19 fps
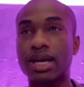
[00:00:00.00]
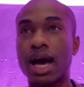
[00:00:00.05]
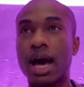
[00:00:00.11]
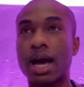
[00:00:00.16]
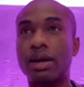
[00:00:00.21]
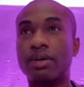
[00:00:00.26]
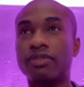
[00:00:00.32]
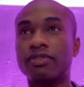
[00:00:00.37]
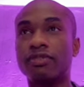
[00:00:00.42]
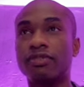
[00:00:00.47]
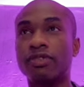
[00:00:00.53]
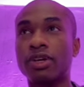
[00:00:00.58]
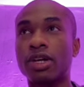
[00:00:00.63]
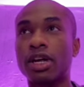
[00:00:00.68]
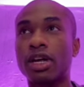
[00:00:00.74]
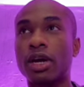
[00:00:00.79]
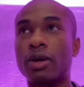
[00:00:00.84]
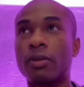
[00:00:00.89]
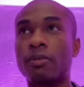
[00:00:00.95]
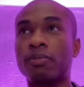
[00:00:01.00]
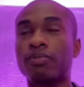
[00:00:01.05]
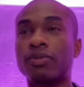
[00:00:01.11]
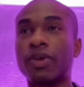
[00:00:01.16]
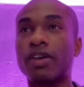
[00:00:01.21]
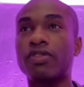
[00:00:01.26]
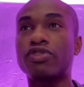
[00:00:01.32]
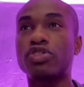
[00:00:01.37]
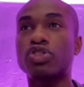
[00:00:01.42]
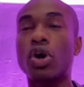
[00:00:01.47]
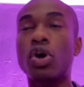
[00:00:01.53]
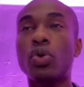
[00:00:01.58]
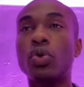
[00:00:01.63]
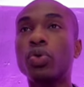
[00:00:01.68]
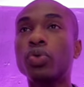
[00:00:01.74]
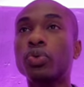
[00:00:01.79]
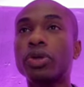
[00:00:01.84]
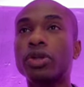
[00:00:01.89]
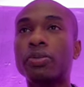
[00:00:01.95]
I've I've
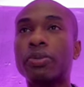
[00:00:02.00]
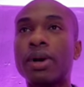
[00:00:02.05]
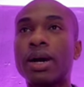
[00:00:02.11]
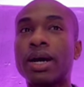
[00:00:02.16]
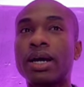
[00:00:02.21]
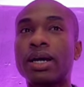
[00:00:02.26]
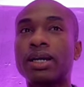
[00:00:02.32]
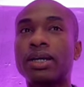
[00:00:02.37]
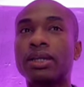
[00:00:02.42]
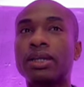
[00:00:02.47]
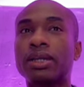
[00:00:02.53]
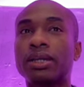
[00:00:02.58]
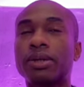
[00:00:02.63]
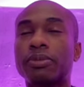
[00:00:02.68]
struggled with my